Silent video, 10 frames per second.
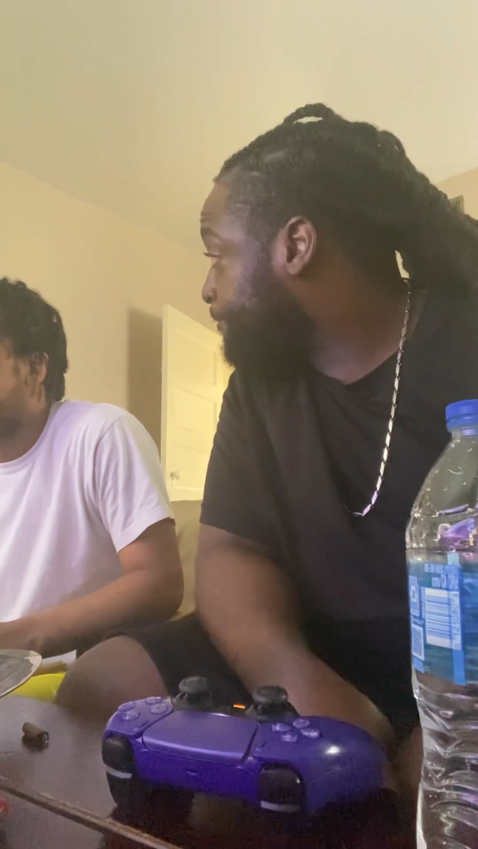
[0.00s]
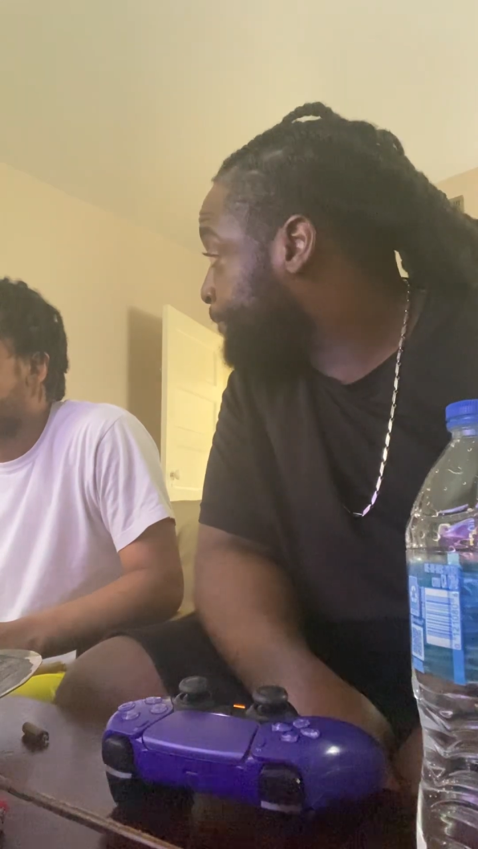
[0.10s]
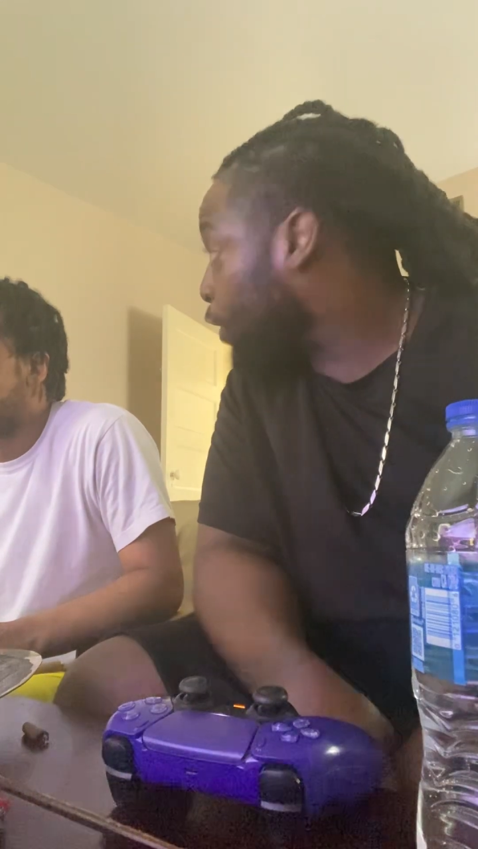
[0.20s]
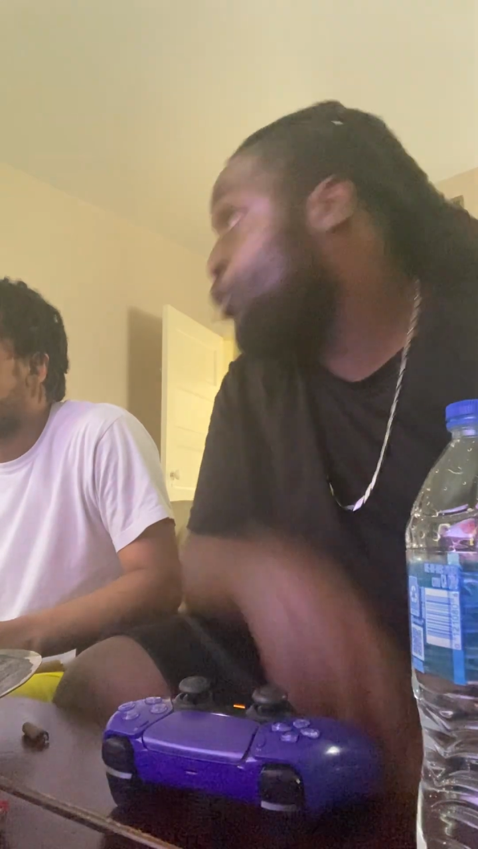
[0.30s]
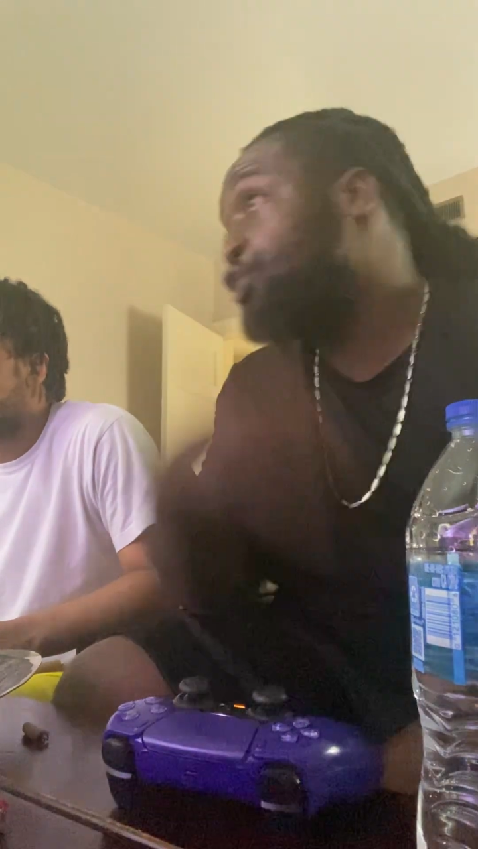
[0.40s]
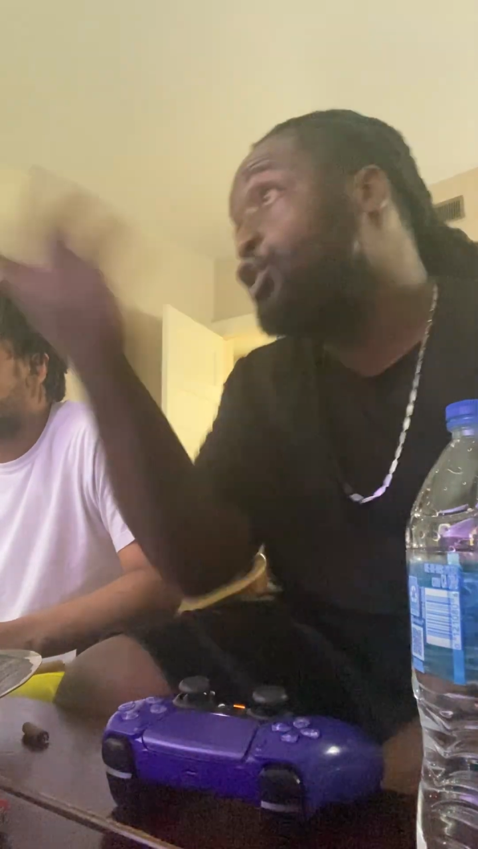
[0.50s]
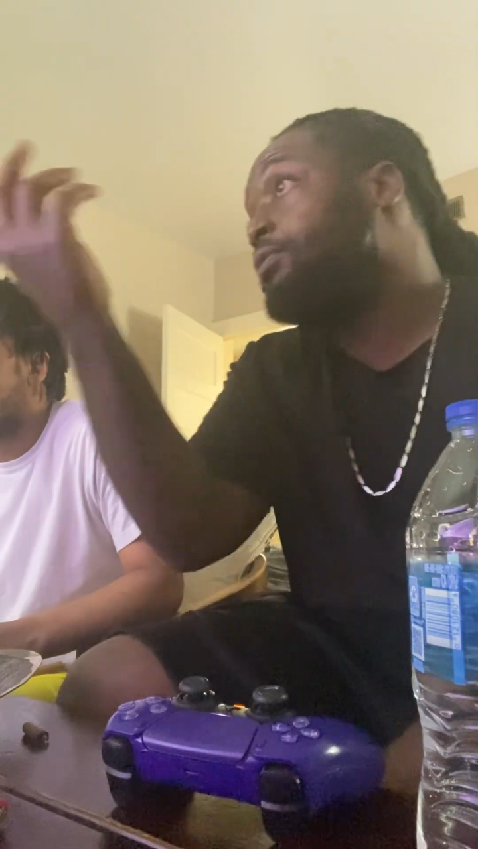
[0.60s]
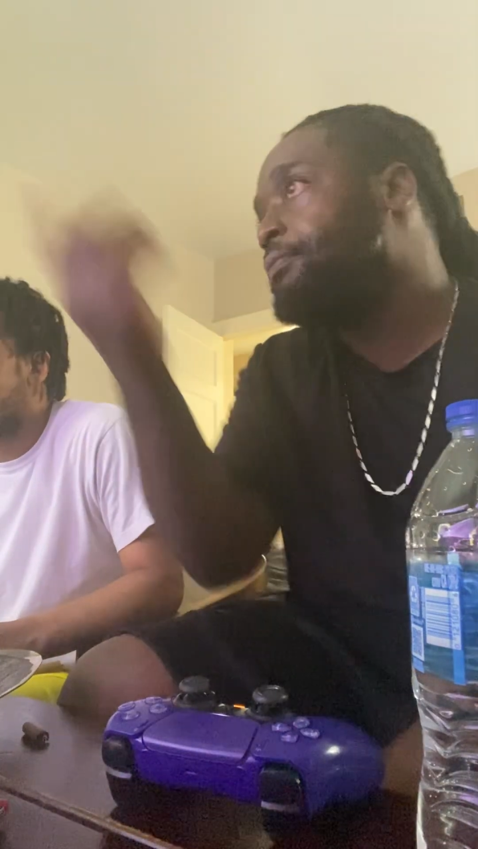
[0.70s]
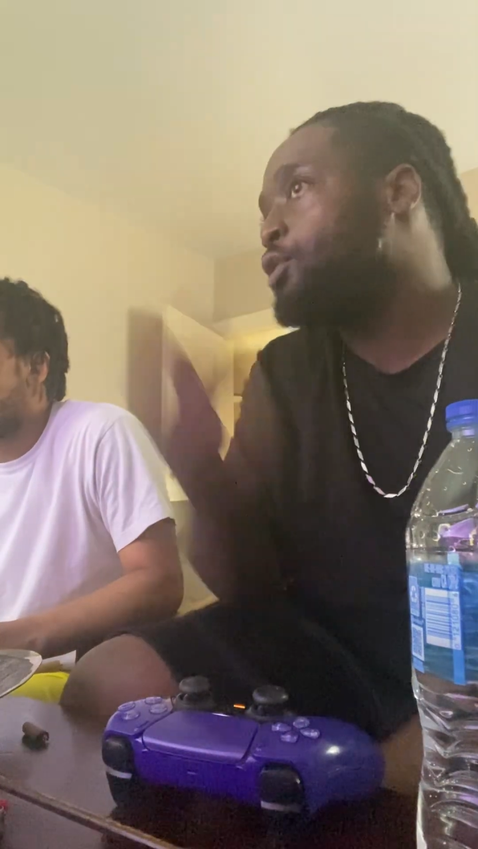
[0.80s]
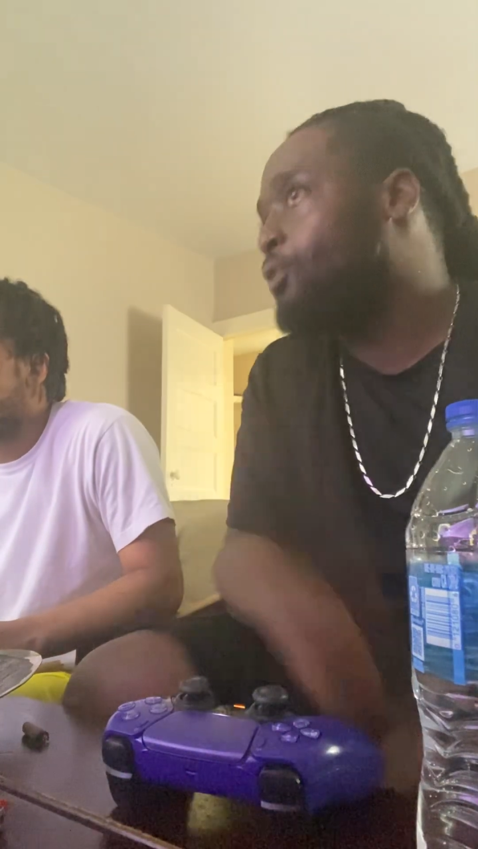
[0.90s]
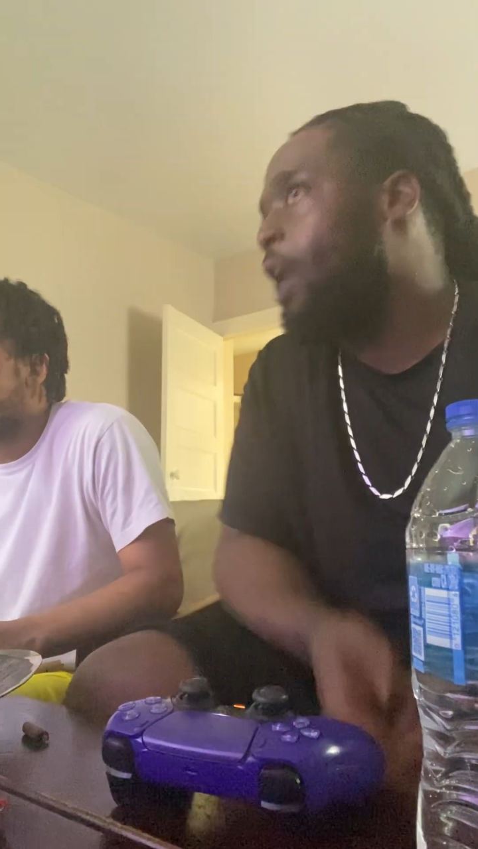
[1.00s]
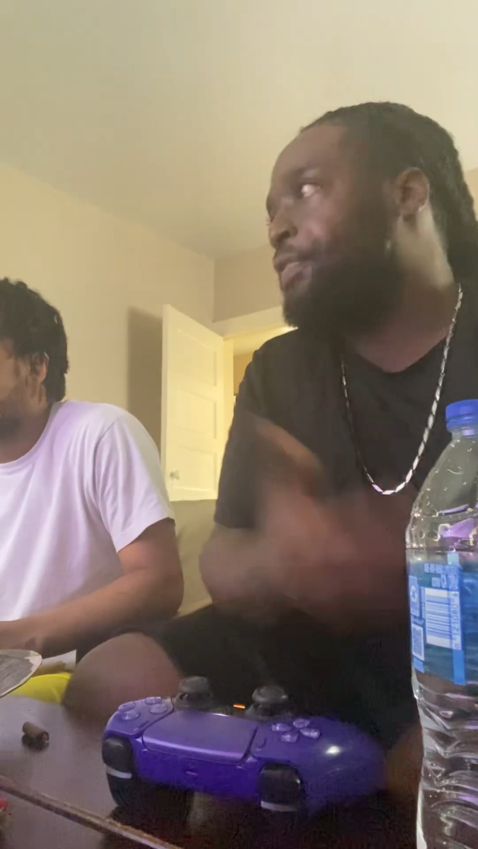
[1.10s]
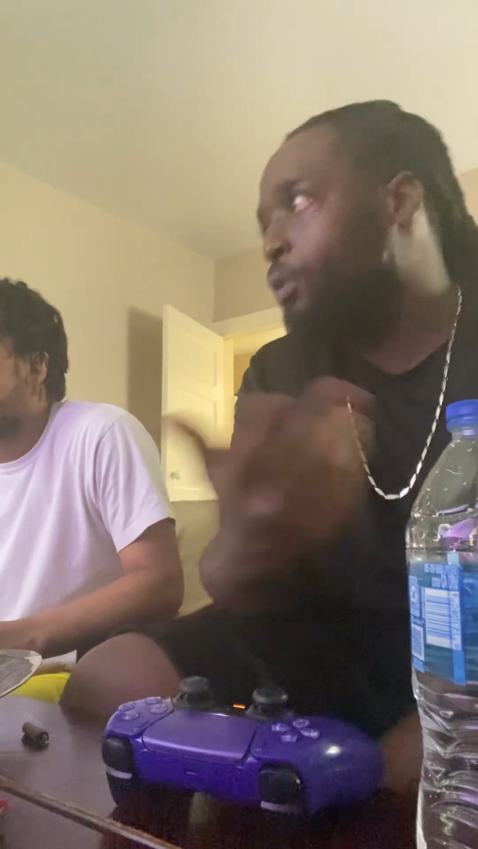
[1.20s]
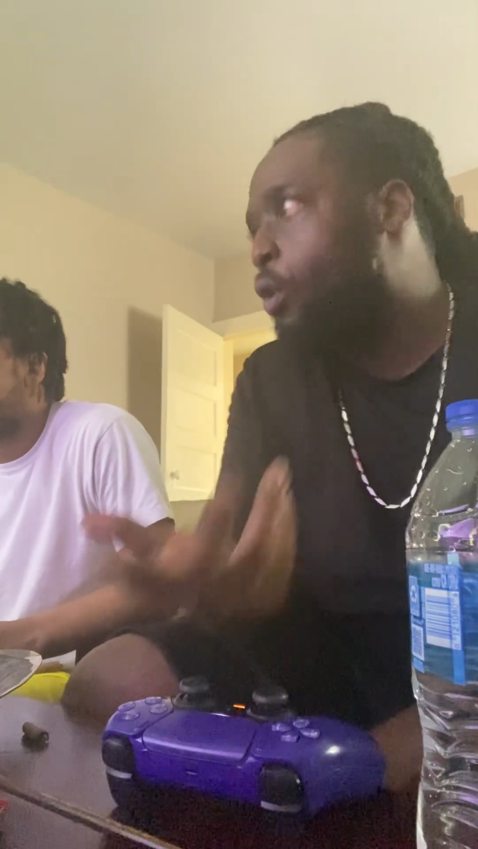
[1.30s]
Told you. You grabbed the